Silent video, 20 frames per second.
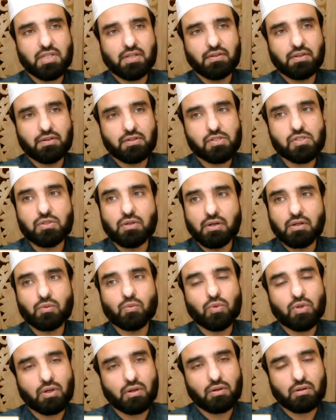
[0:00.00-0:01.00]
and there is not
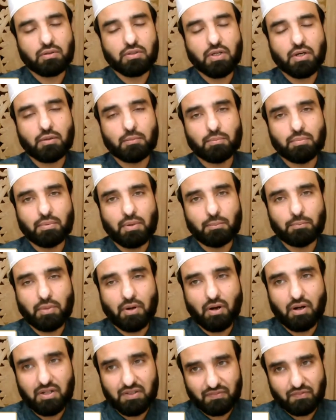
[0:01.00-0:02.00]
a
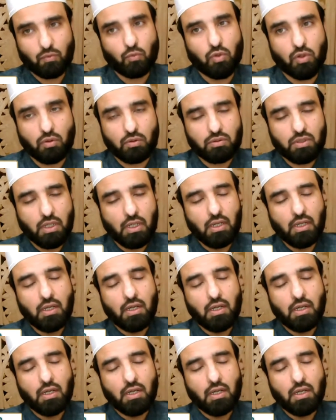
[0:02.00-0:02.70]
part of the world